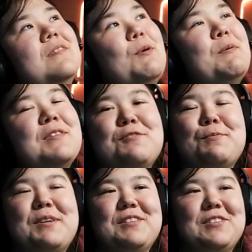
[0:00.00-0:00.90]
What would this
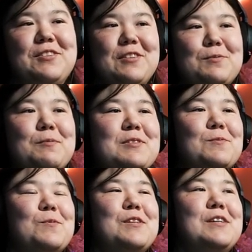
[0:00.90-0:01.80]
one be considered? This one
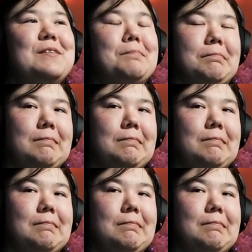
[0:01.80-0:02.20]
wasn't really.